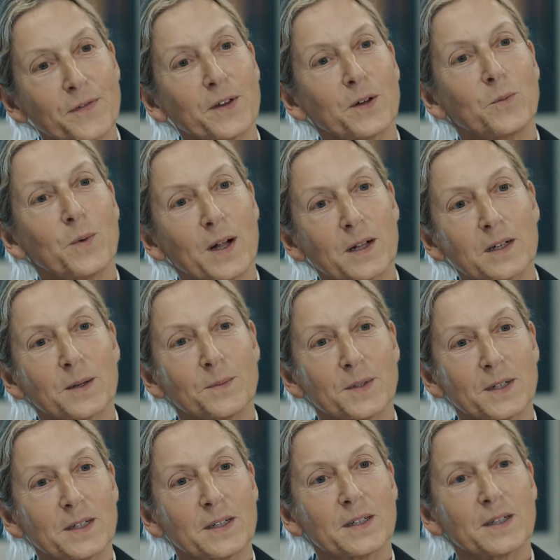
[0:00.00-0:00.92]
feel
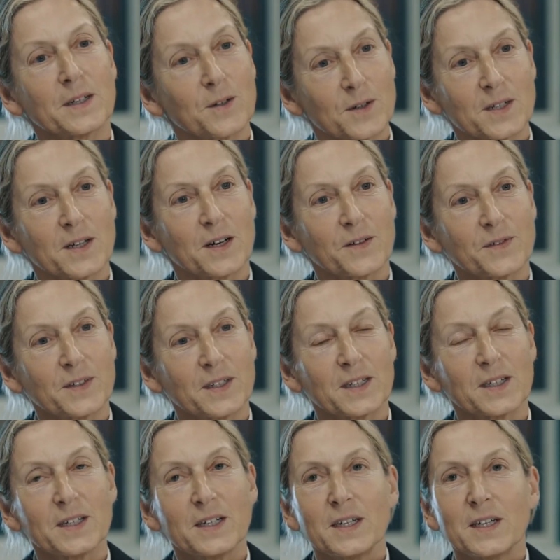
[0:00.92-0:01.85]
welcomed and looked
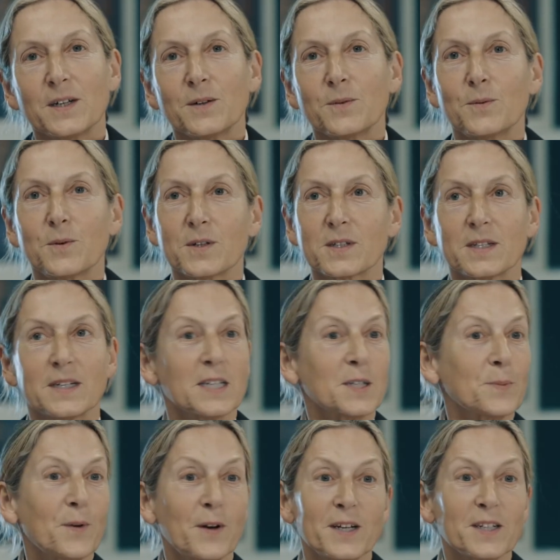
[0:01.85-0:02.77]
after was an
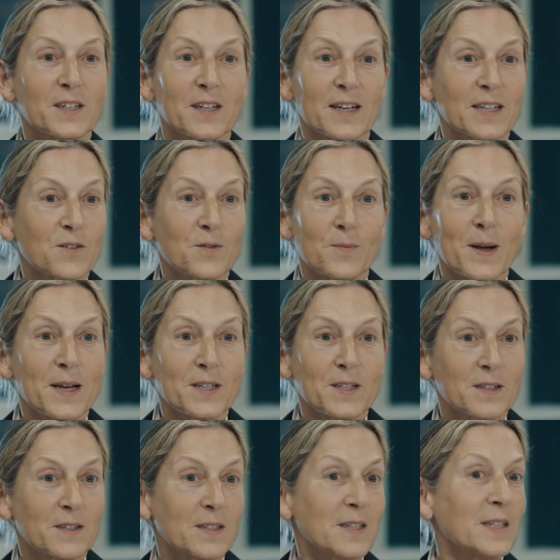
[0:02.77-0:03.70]
inspiration, and it's remained
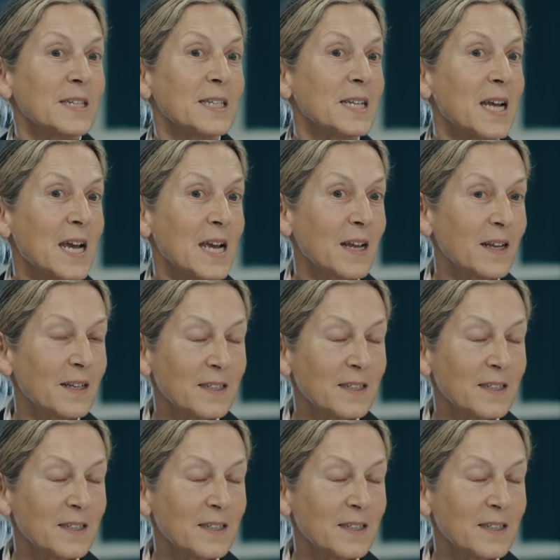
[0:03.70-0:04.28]
to, to this day.